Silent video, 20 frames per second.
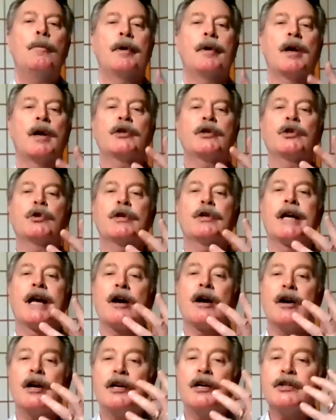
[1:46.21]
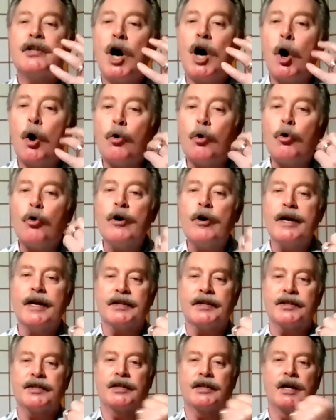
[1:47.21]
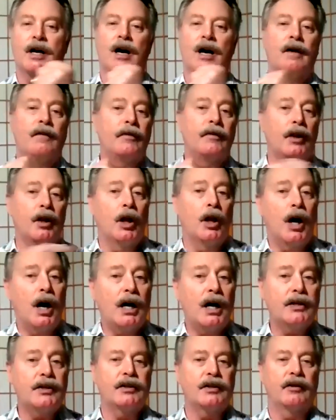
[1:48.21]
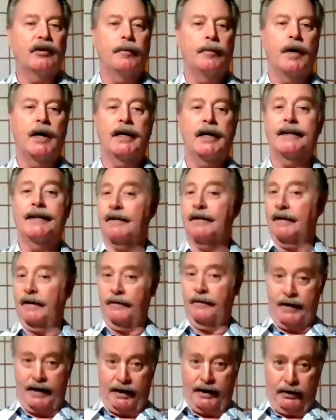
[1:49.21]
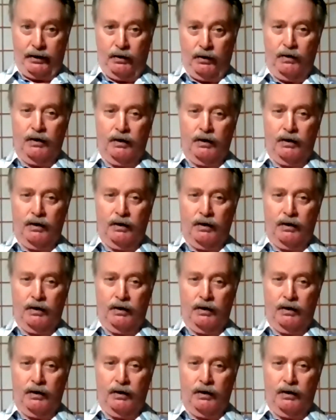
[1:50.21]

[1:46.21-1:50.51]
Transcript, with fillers: but also carries a risk of loss of monetary value.